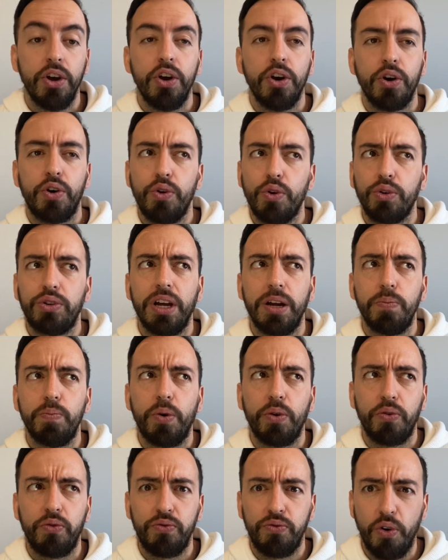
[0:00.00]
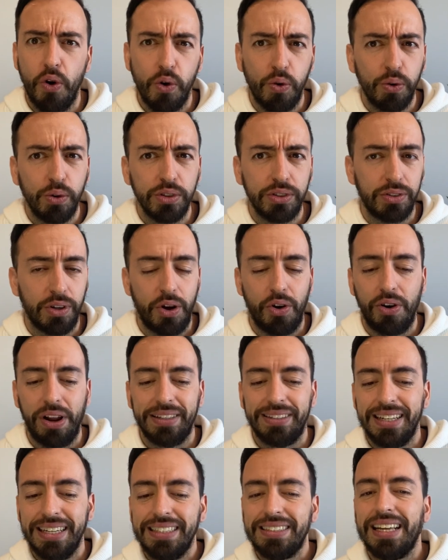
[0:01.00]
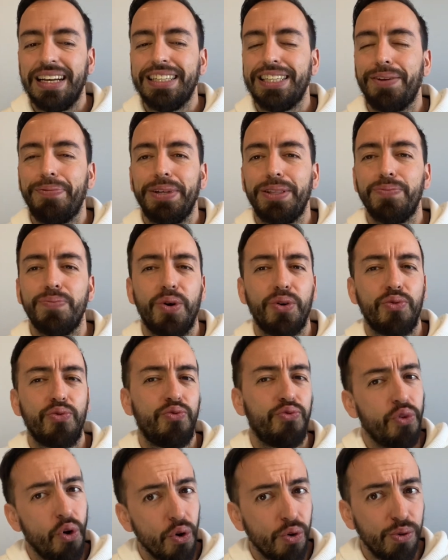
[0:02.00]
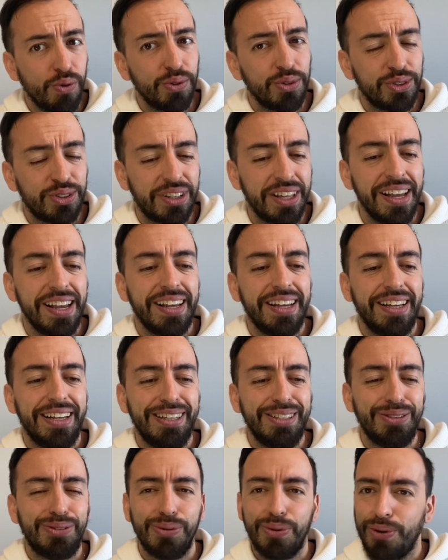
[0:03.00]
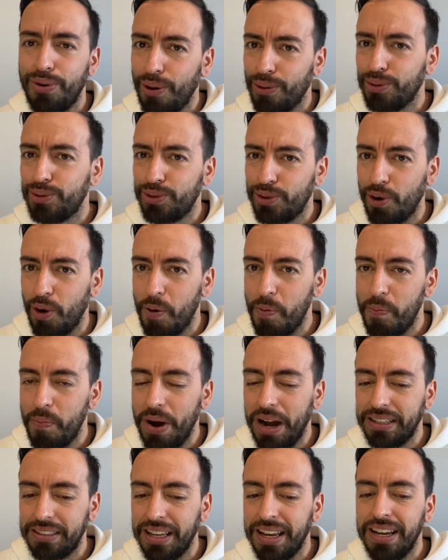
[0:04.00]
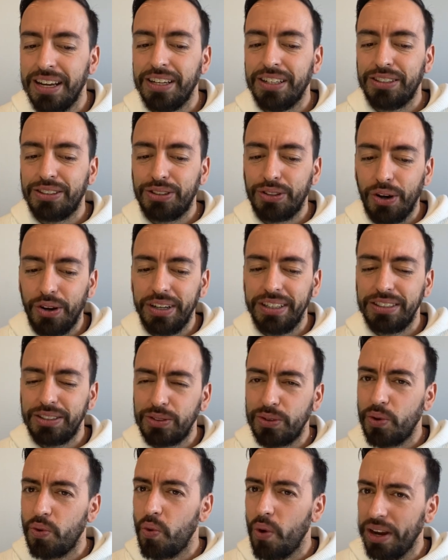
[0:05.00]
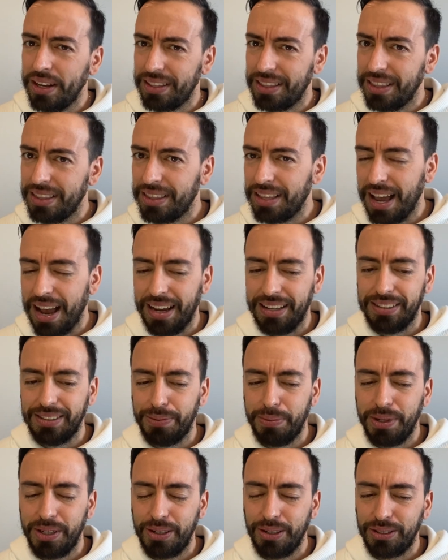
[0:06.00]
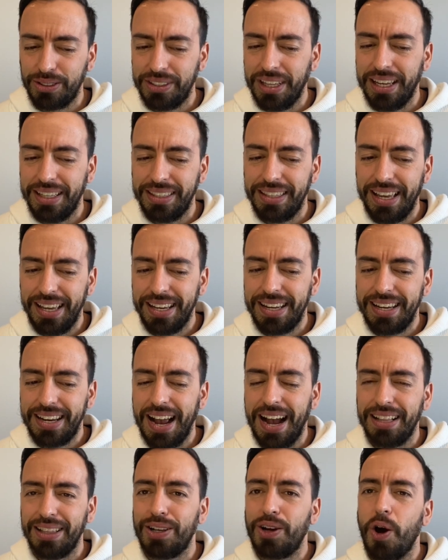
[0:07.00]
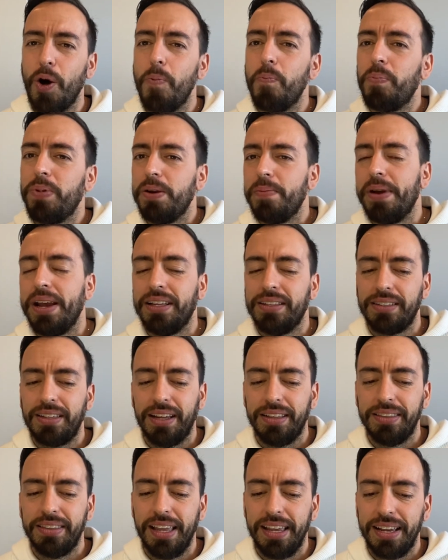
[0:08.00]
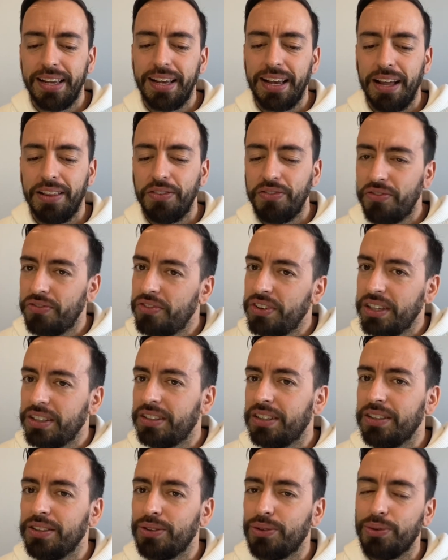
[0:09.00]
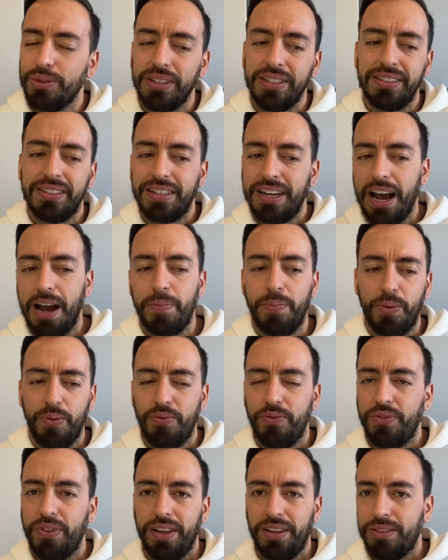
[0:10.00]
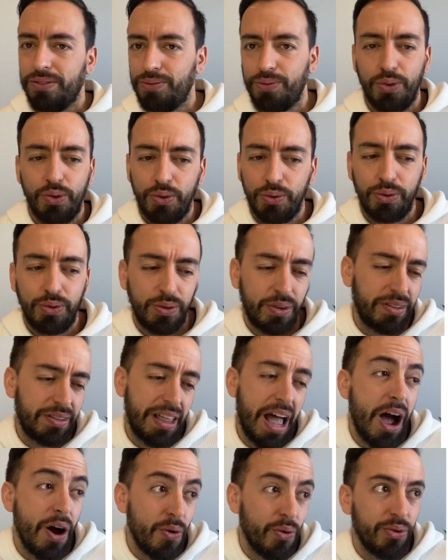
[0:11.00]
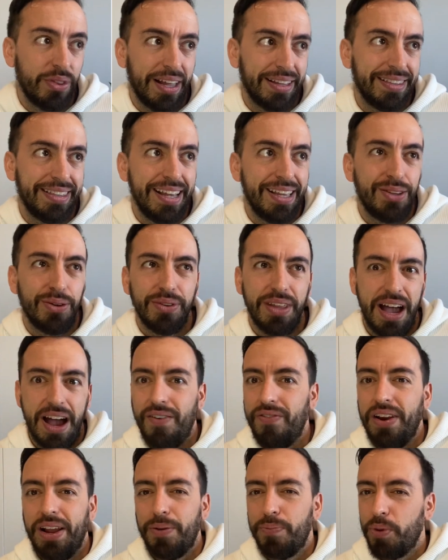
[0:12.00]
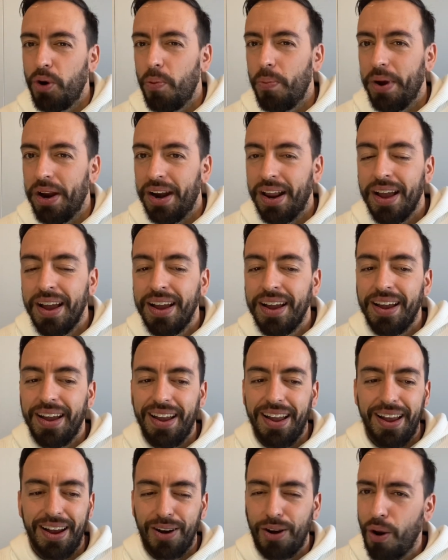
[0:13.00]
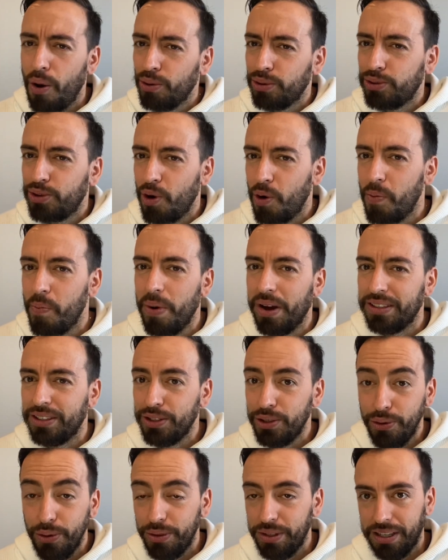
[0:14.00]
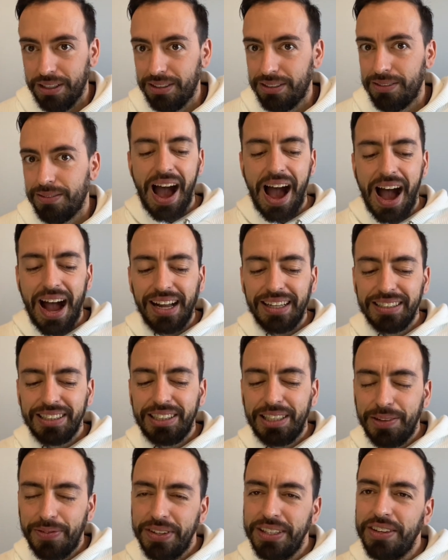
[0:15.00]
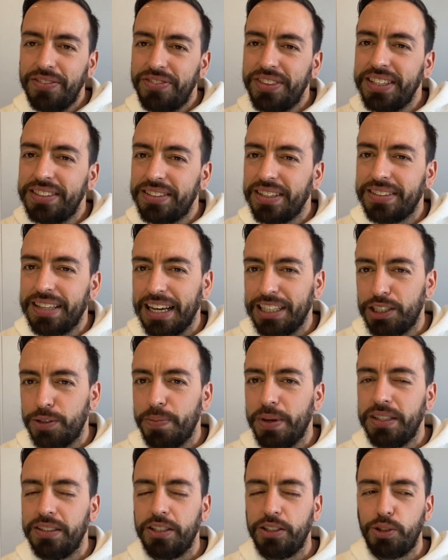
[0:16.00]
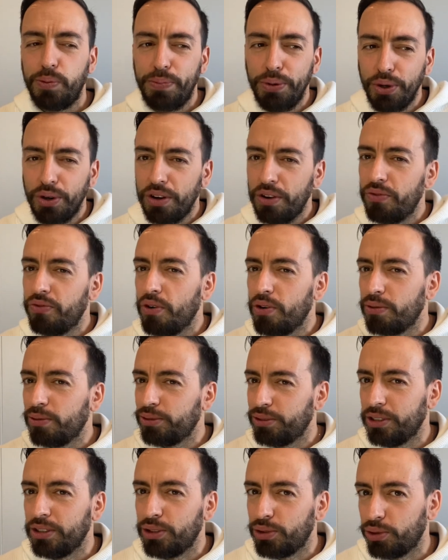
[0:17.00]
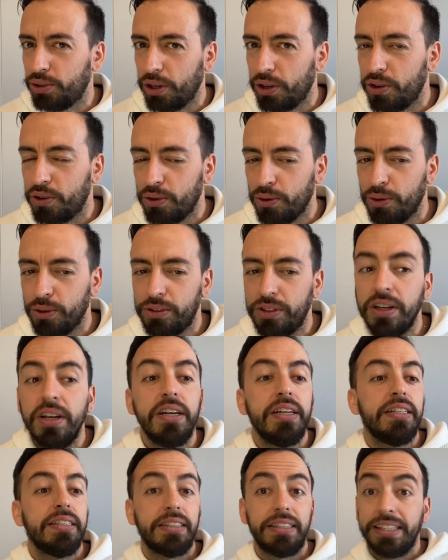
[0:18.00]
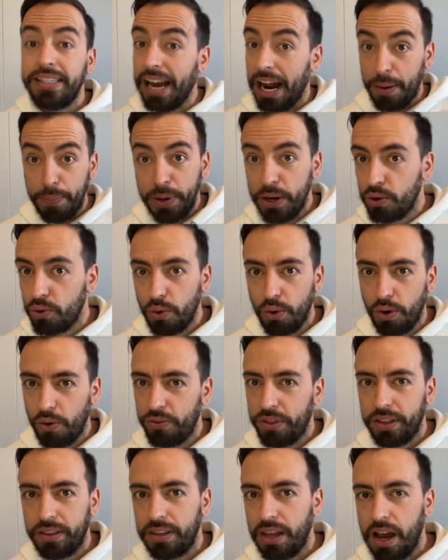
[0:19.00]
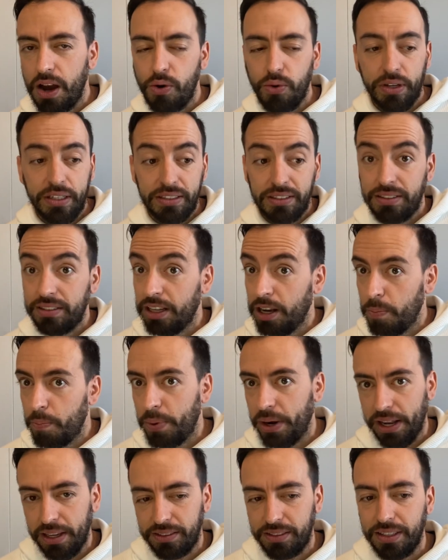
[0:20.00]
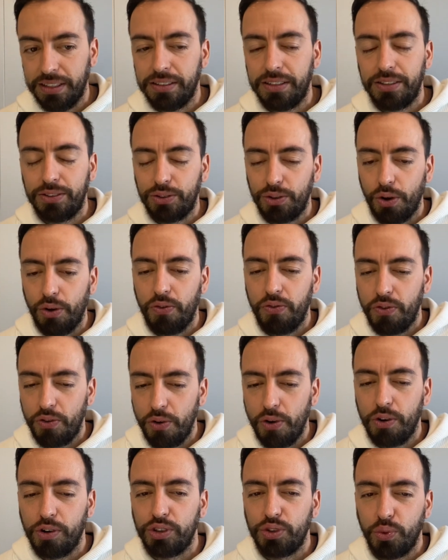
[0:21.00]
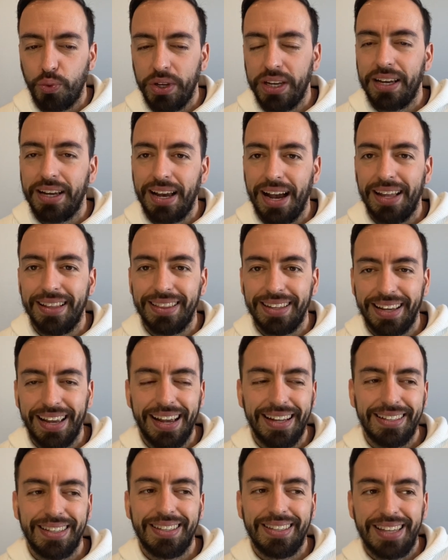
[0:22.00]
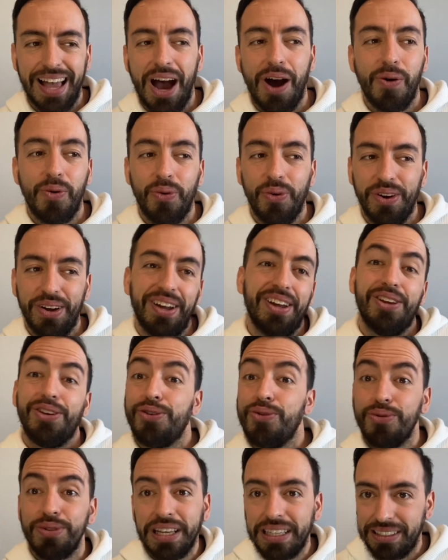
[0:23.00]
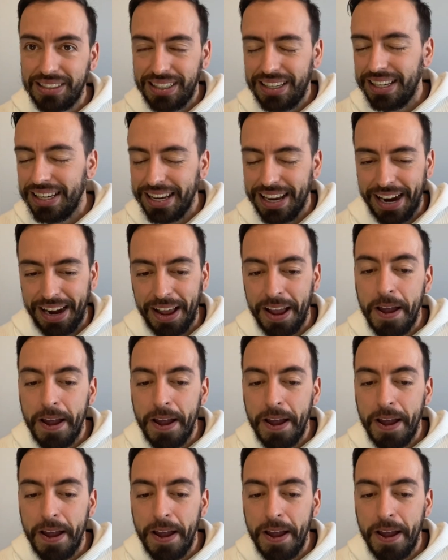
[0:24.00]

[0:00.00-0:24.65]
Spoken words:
Kroot are more focused, or at least a little bit more focused into close combat, so it's quite nice because they can complement and they can fit into this gap of the Tau that they don't have like proper close combat units. And even if this detachment is purely focused into the Kroot, the army rule of the Tau is still present, so of course we can get Tau units here.